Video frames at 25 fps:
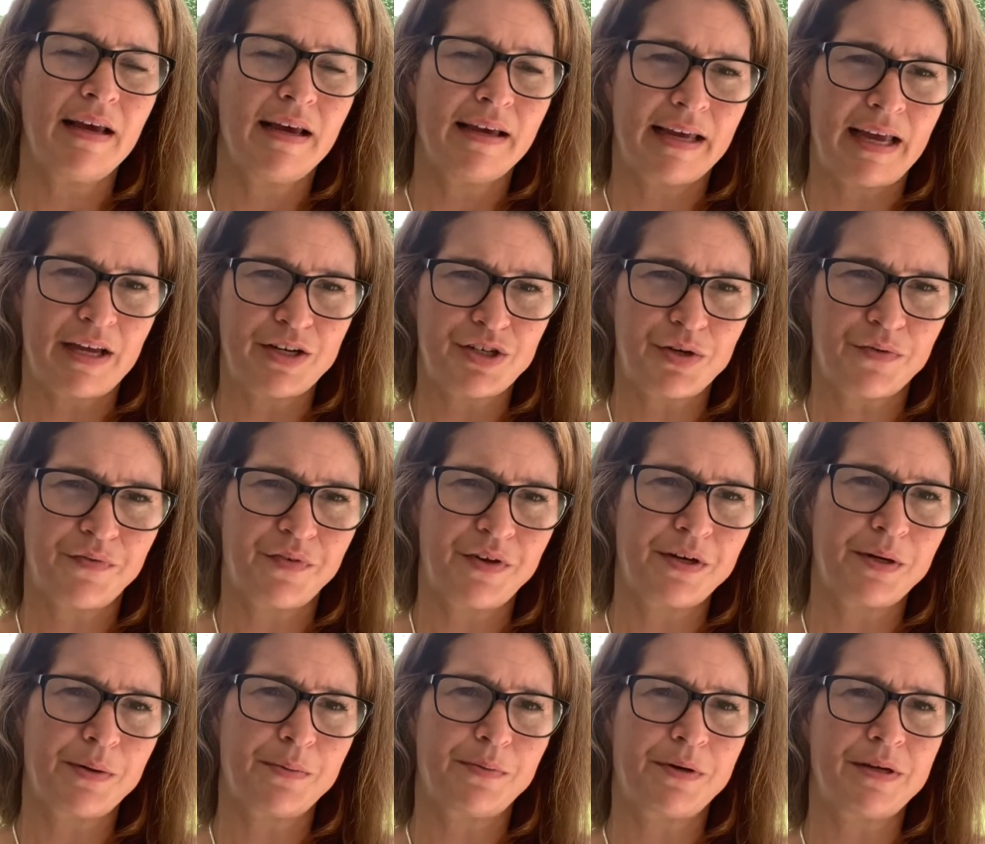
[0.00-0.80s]
get your
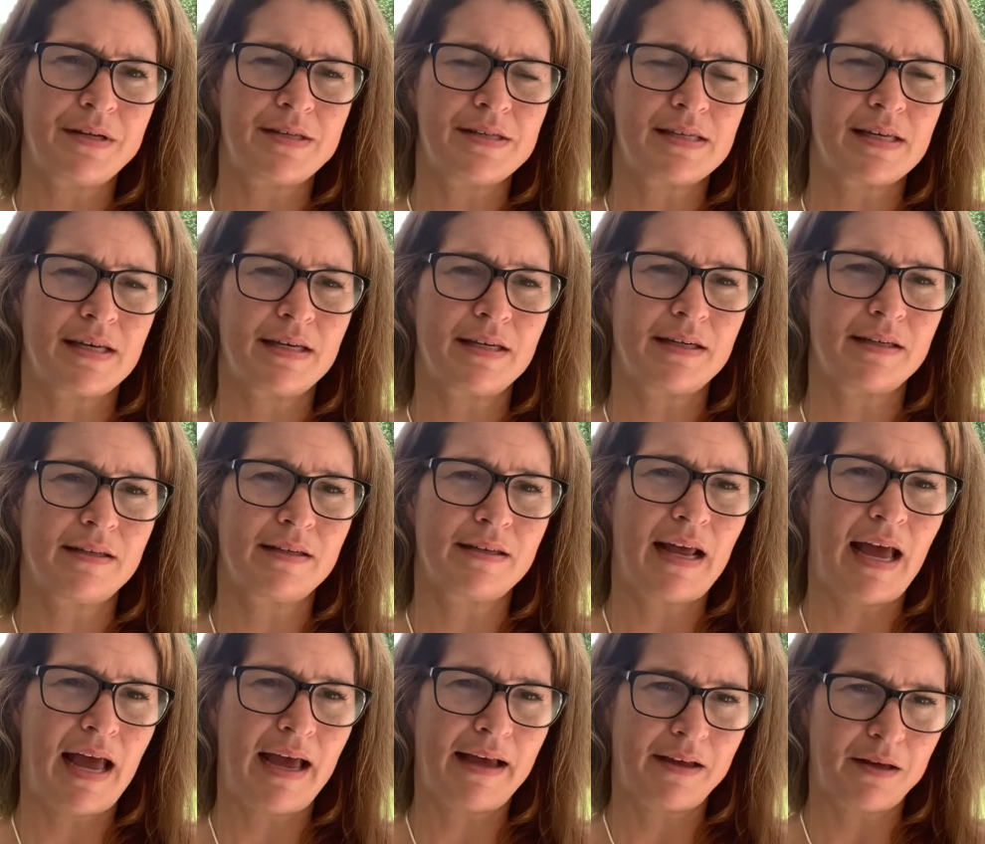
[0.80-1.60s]
fingerprints
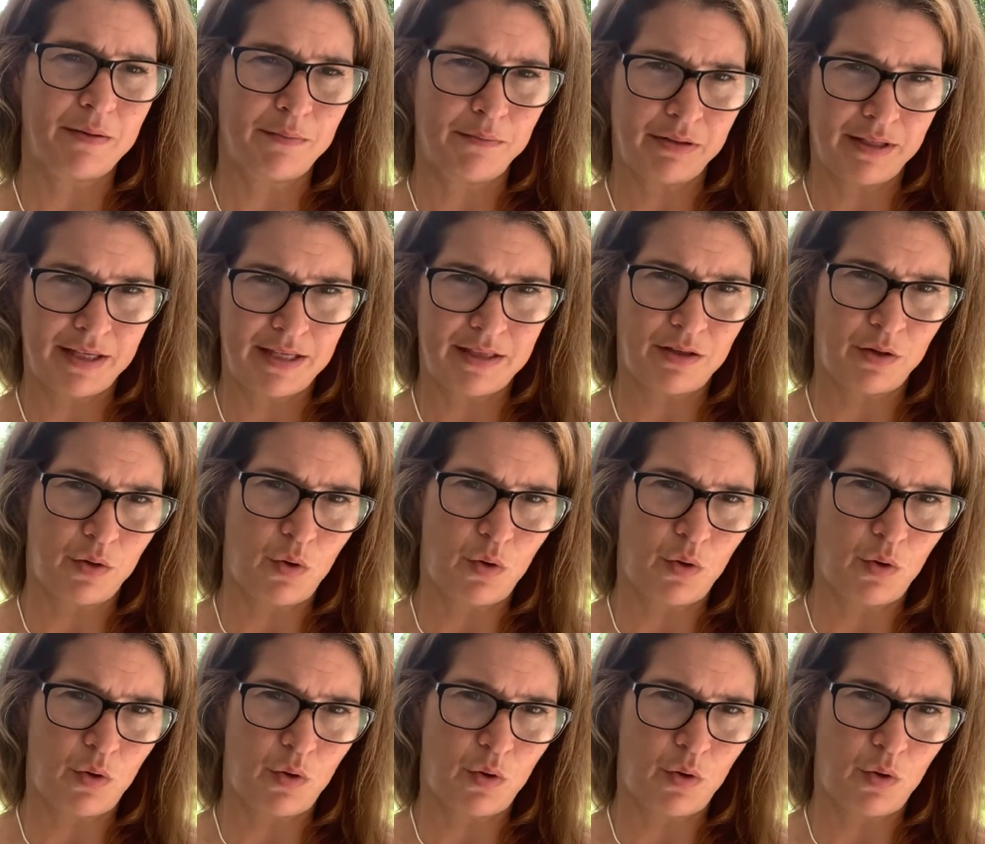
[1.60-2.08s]
in, and complete the